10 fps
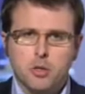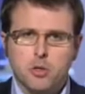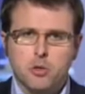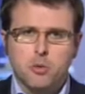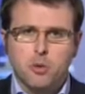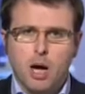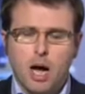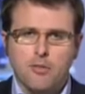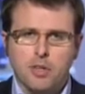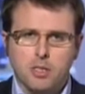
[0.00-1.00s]
to
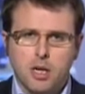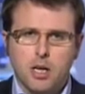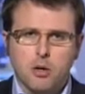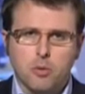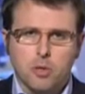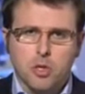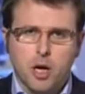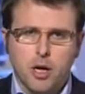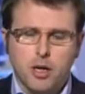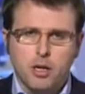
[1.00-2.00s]
have a dialogue with
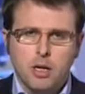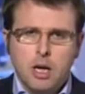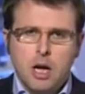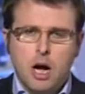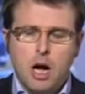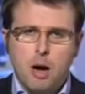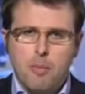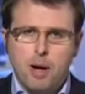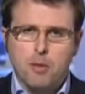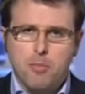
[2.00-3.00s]
China
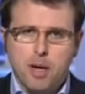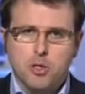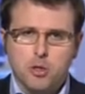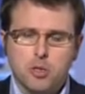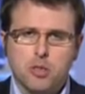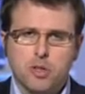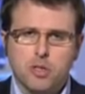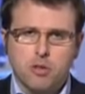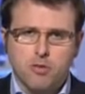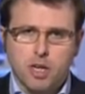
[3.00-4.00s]
about the best use of
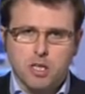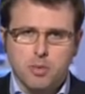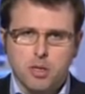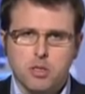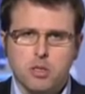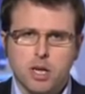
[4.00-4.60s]
its investments.